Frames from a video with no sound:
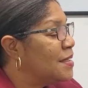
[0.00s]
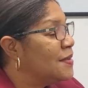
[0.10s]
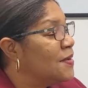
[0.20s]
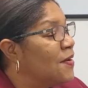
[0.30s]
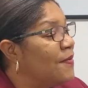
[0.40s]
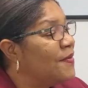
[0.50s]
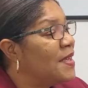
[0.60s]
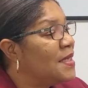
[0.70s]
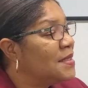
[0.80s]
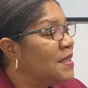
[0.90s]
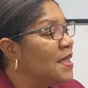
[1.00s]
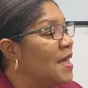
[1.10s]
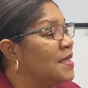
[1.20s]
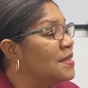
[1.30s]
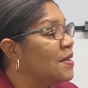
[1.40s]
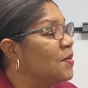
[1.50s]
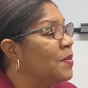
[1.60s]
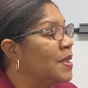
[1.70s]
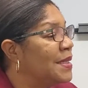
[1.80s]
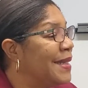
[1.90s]
So obviously there are
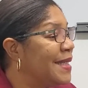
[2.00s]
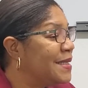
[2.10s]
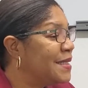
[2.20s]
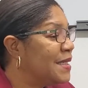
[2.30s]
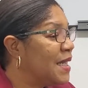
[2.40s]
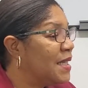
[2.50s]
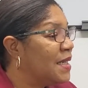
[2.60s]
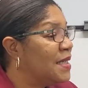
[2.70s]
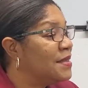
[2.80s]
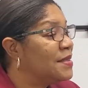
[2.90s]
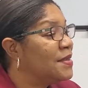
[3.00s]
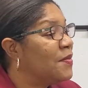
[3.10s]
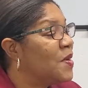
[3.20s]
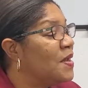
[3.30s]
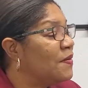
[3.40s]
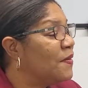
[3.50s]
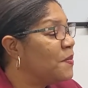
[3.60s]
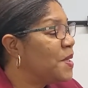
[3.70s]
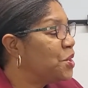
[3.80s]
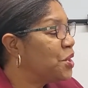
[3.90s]
some data and there's some
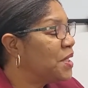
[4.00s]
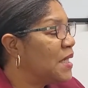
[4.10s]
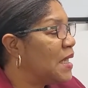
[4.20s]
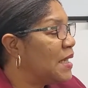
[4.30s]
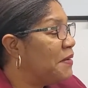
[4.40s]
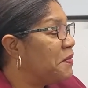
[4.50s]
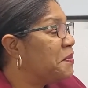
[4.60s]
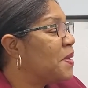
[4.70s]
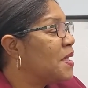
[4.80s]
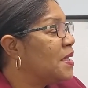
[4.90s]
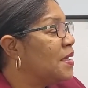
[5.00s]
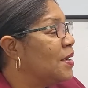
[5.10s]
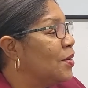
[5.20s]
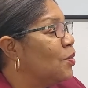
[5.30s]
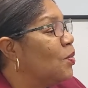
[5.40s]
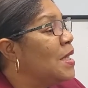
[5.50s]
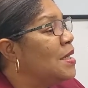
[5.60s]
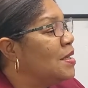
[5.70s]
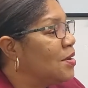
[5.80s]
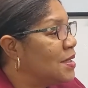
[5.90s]
information that everybody
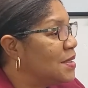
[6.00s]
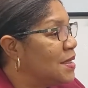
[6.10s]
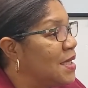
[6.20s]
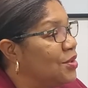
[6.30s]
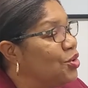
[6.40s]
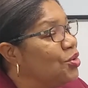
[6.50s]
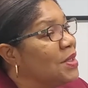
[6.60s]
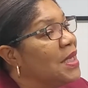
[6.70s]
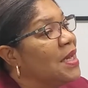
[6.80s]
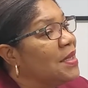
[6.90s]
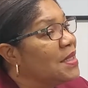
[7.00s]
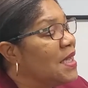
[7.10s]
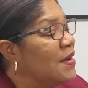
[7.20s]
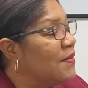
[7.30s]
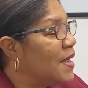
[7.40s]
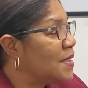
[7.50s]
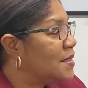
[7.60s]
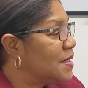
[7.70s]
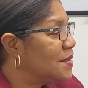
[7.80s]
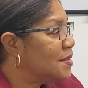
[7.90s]
will not and should not have
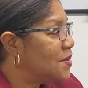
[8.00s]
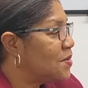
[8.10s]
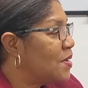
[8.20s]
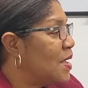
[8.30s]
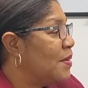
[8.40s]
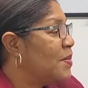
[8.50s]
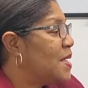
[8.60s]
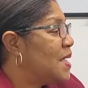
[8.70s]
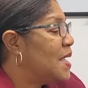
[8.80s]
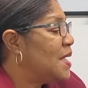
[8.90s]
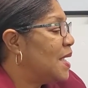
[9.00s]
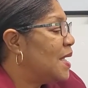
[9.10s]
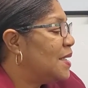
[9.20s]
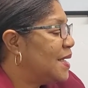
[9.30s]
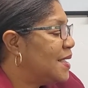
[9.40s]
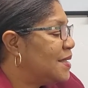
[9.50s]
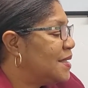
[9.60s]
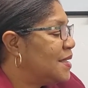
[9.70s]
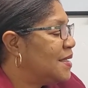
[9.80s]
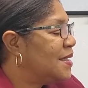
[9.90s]
access to. But then there are
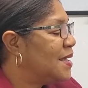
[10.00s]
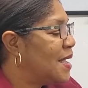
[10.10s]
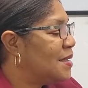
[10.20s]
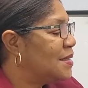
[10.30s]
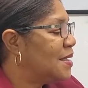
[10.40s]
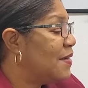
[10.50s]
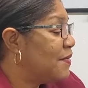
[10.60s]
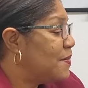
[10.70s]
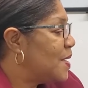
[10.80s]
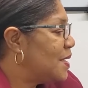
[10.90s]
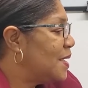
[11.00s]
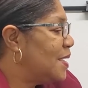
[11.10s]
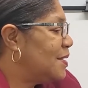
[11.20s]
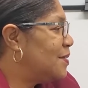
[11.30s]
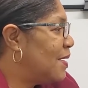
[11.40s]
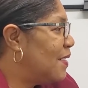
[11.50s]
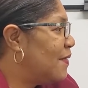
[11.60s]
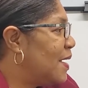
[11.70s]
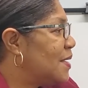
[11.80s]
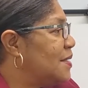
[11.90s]
data that everybody needs to have
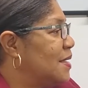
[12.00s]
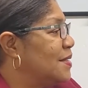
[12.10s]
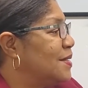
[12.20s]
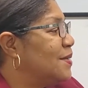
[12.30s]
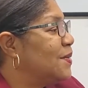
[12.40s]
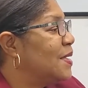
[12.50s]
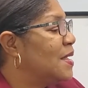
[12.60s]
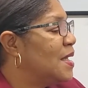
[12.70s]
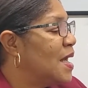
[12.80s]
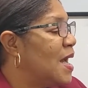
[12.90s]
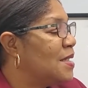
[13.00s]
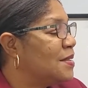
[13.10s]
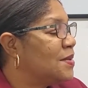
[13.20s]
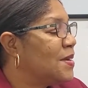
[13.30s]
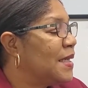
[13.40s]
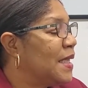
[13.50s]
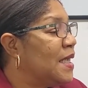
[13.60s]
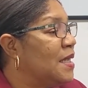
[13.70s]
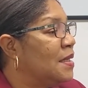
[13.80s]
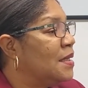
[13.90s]
access to. And so
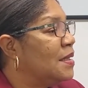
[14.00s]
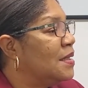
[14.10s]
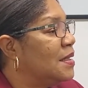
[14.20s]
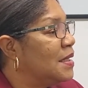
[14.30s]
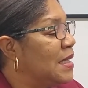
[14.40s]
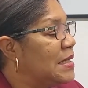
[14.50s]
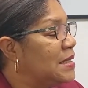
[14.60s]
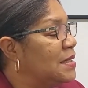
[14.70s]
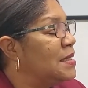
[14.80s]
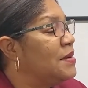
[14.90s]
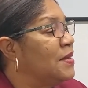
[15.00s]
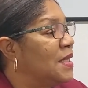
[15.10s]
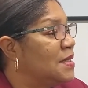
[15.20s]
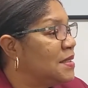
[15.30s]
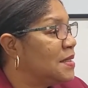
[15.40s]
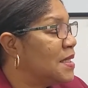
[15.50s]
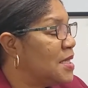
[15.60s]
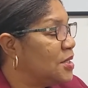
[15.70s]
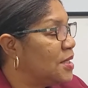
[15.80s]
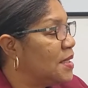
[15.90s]
again, the necessary
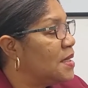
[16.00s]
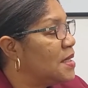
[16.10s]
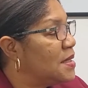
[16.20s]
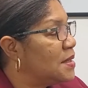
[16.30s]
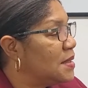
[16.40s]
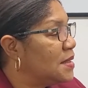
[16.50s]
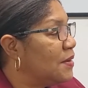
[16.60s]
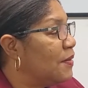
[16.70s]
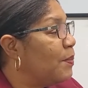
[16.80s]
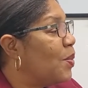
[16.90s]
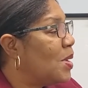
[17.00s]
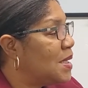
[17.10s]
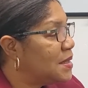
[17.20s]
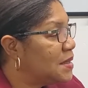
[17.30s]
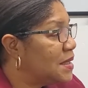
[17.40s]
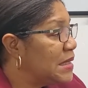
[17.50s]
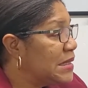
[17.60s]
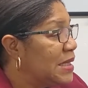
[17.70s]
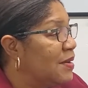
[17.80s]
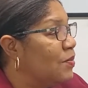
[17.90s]
legislation, the necessary policies
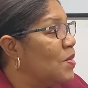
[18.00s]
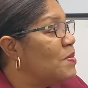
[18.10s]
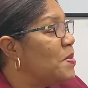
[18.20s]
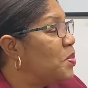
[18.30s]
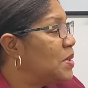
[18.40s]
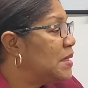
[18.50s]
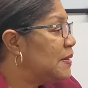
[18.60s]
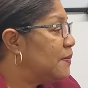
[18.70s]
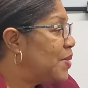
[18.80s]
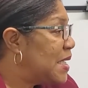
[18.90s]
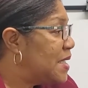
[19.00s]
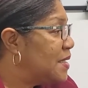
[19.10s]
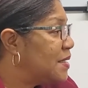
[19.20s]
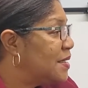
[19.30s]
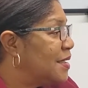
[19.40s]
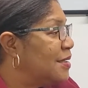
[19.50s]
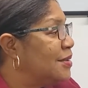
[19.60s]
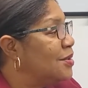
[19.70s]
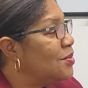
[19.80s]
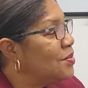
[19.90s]
will be put in place
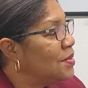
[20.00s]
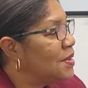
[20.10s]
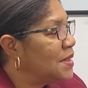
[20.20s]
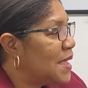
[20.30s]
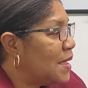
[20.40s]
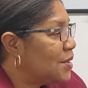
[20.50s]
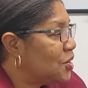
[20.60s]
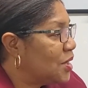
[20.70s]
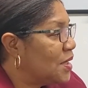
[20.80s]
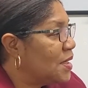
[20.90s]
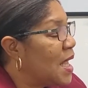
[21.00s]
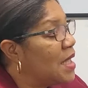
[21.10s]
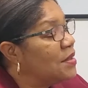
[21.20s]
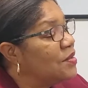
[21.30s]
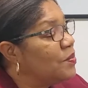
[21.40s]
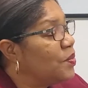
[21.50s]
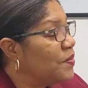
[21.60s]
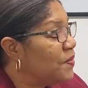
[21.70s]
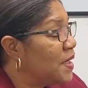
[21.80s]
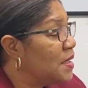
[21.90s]
to sanction and to
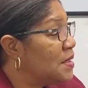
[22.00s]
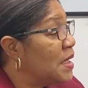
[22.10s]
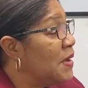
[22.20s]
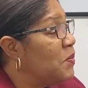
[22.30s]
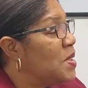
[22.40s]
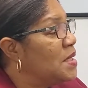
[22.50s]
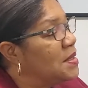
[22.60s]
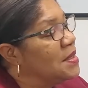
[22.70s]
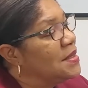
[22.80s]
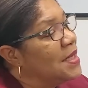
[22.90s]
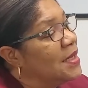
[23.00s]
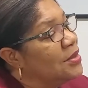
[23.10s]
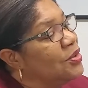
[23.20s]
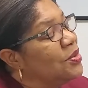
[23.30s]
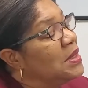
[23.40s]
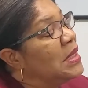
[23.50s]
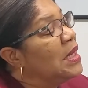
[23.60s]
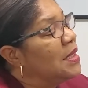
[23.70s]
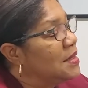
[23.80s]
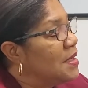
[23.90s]
prevent persons that should
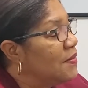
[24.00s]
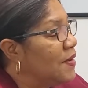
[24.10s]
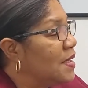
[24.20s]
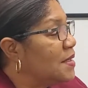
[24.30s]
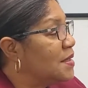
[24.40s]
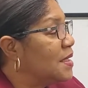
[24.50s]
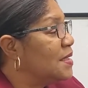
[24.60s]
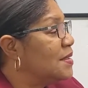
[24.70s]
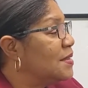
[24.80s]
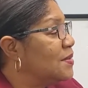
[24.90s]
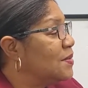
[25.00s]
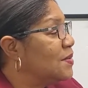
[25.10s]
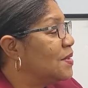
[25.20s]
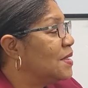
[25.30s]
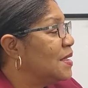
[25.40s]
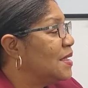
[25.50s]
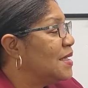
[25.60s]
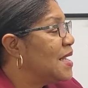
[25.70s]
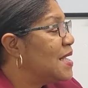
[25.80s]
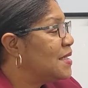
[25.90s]
not have access to
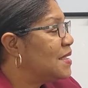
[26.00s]
data.